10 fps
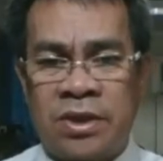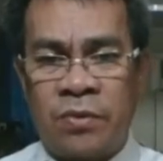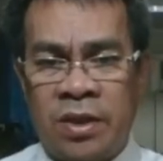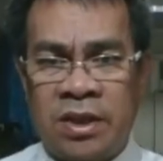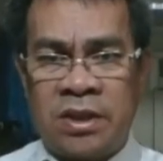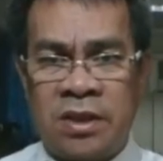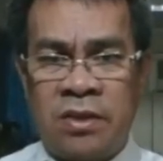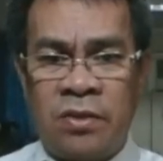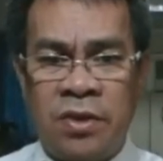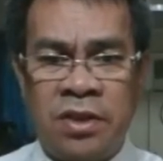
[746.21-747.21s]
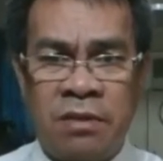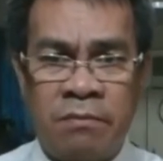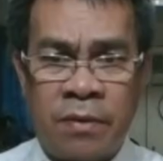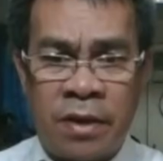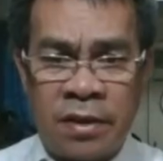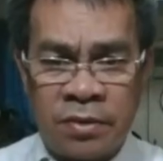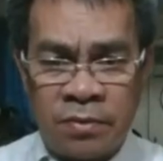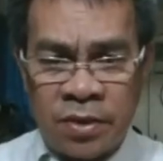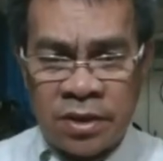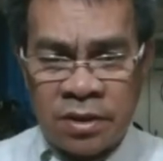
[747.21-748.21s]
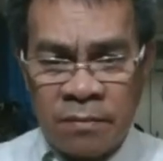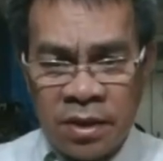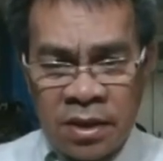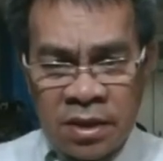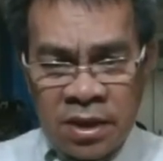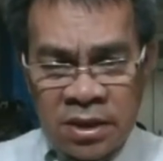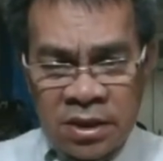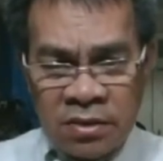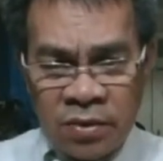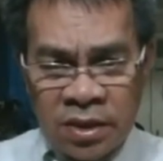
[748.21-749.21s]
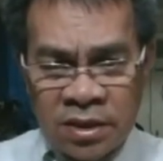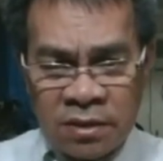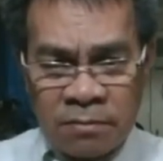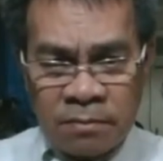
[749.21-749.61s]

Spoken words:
Where is the northern part of west? This is the west.